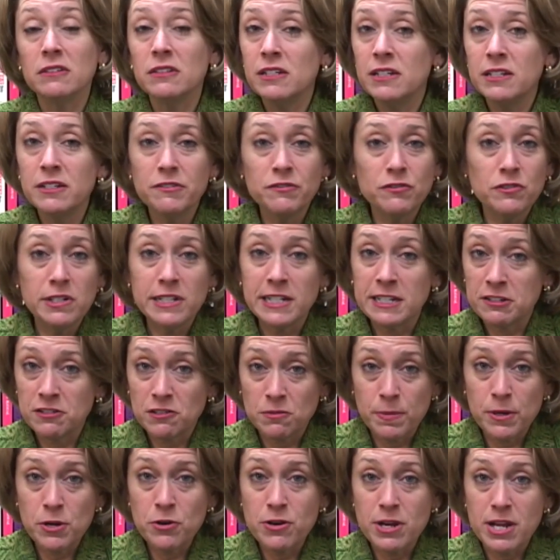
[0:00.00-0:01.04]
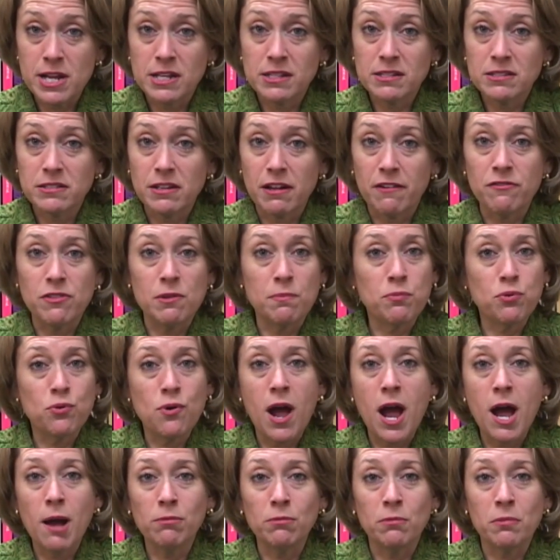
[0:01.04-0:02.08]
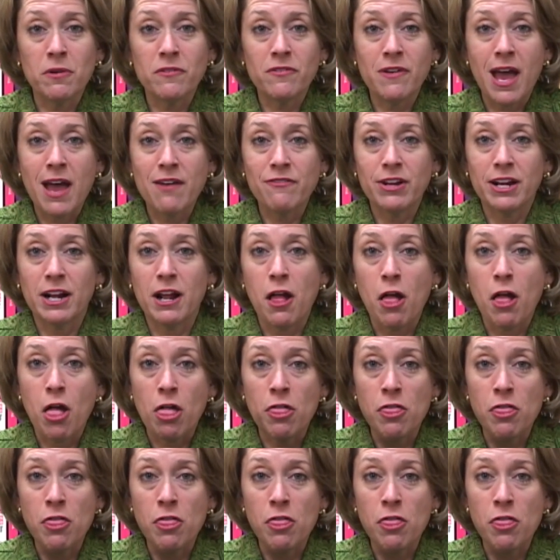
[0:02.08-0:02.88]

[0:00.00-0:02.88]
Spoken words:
lived experience of the problem of having